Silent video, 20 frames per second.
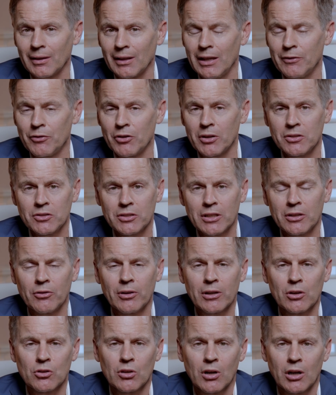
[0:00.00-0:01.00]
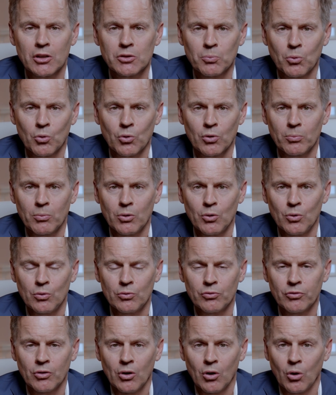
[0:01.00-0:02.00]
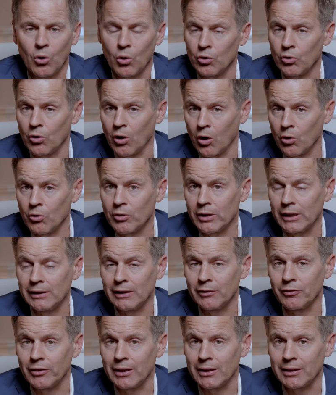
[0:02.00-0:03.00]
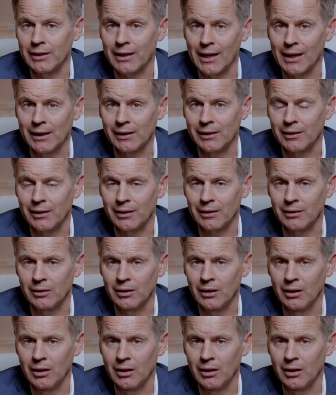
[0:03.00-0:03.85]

if you're considering a cross-border move or you're already living in Canada,